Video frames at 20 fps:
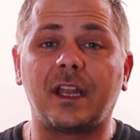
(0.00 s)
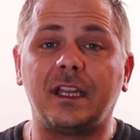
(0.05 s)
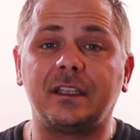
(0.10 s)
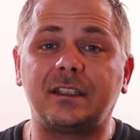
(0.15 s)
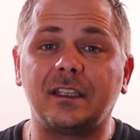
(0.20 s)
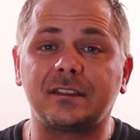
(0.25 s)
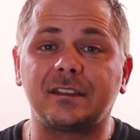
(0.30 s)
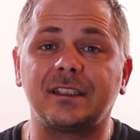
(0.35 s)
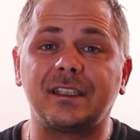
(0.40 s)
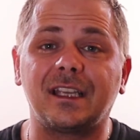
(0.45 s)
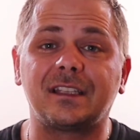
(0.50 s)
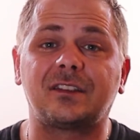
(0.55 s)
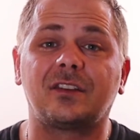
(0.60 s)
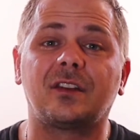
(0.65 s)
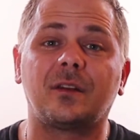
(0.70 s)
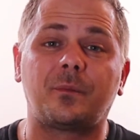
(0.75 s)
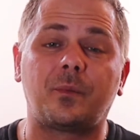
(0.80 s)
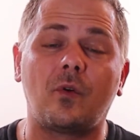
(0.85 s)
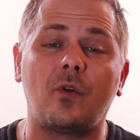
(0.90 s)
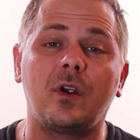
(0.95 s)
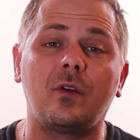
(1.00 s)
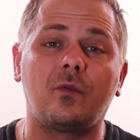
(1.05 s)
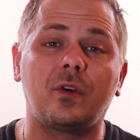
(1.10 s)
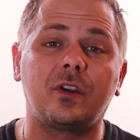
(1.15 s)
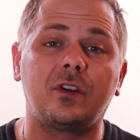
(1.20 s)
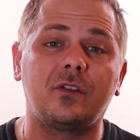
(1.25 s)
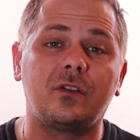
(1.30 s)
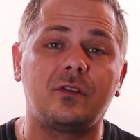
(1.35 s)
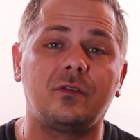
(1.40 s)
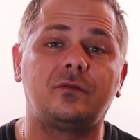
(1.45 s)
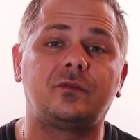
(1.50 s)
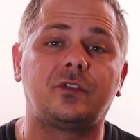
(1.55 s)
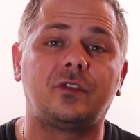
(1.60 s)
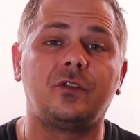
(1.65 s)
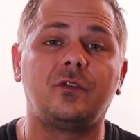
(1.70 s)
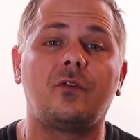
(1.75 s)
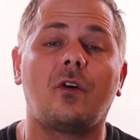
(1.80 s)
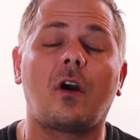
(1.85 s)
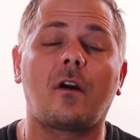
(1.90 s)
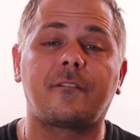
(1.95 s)
that it doesn't get to the point where you
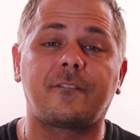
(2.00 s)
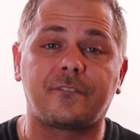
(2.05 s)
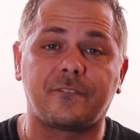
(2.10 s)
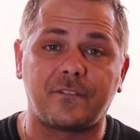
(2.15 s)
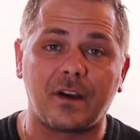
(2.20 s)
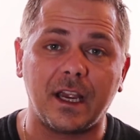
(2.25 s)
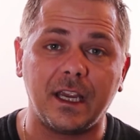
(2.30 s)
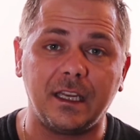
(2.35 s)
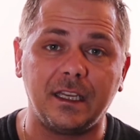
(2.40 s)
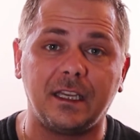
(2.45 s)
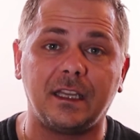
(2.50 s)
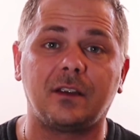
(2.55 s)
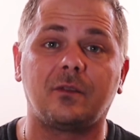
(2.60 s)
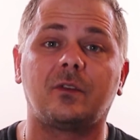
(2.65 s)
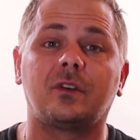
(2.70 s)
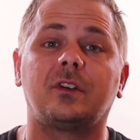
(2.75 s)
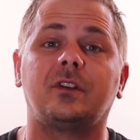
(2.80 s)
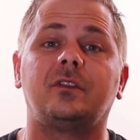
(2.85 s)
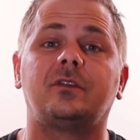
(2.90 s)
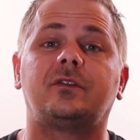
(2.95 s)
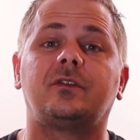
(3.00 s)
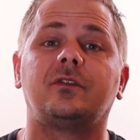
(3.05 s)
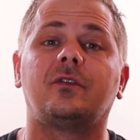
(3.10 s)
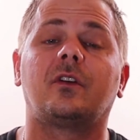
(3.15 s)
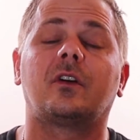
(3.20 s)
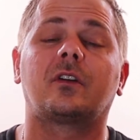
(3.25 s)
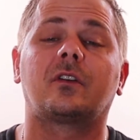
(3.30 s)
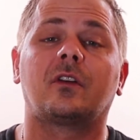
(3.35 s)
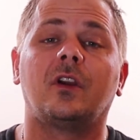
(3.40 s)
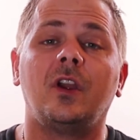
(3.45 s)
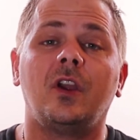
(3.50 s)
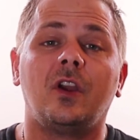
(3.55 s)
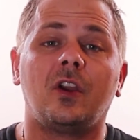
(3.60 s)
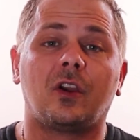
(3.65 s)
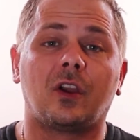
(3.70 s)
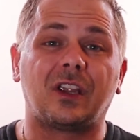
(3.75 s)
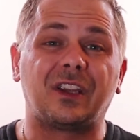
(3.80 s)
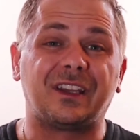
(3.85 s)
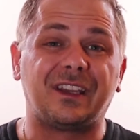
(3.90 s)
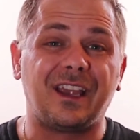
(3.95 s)
two are fighting, where you two are eh,